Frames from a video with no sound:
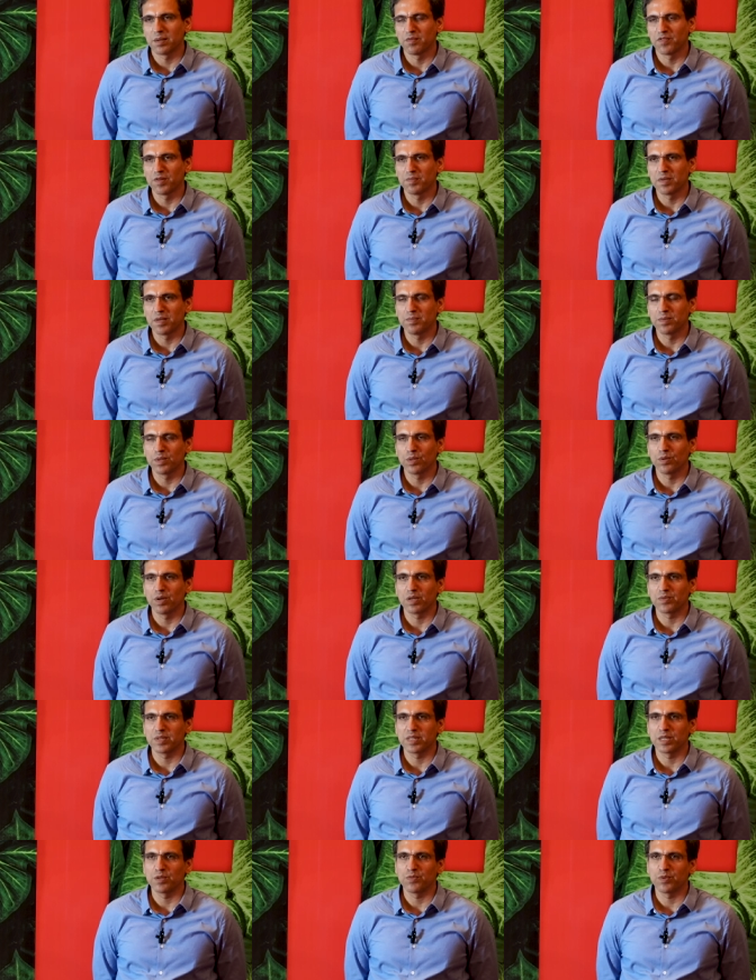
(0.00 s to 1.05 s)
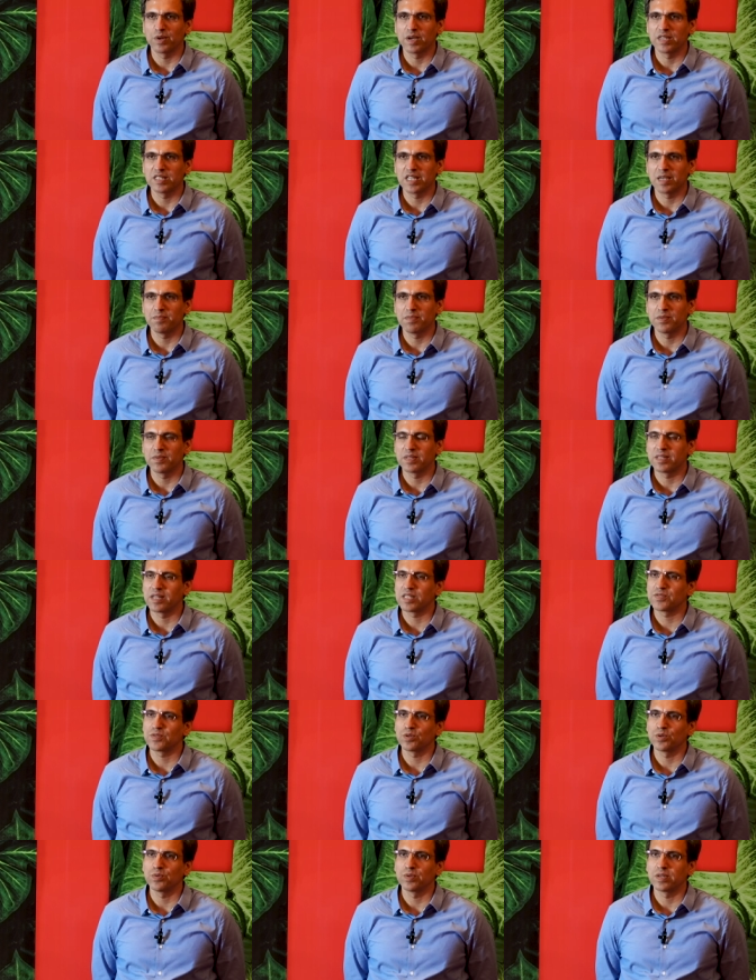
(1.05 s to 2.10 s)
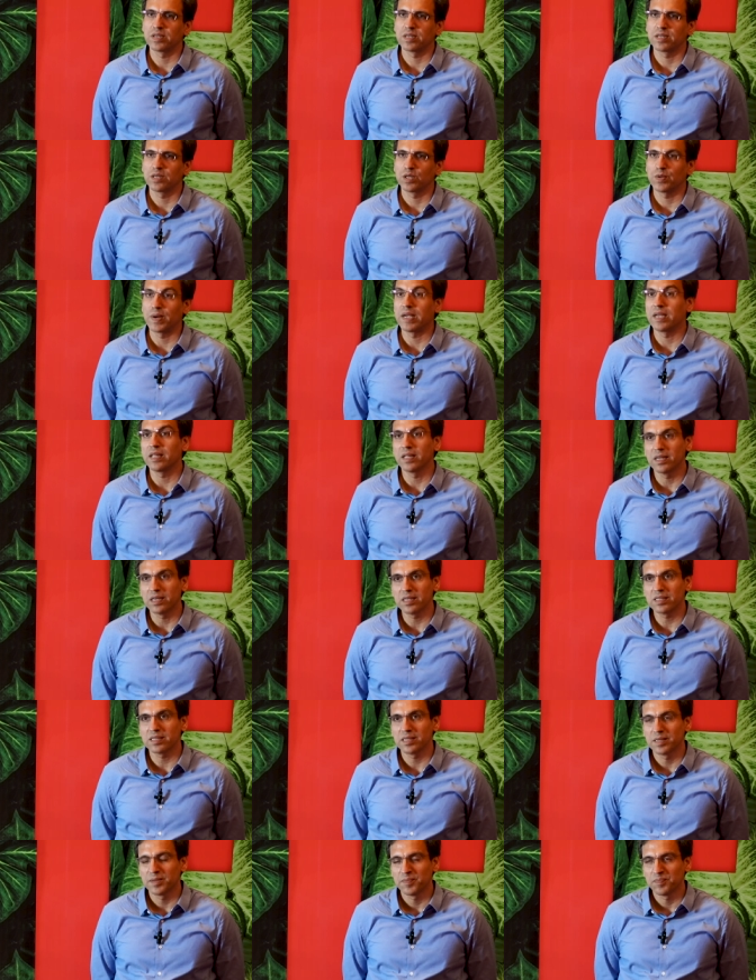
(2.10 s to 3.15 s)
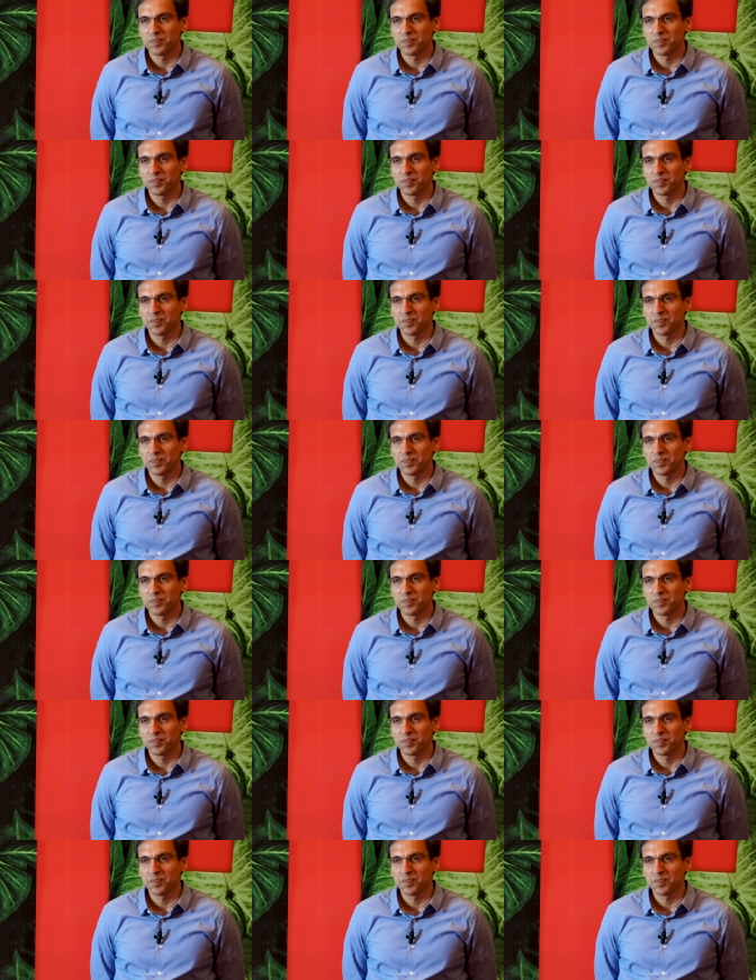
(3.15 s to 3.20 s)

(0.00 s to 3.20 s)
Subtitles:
Some of the people who are with InfoEdge have been with us for over 20 years.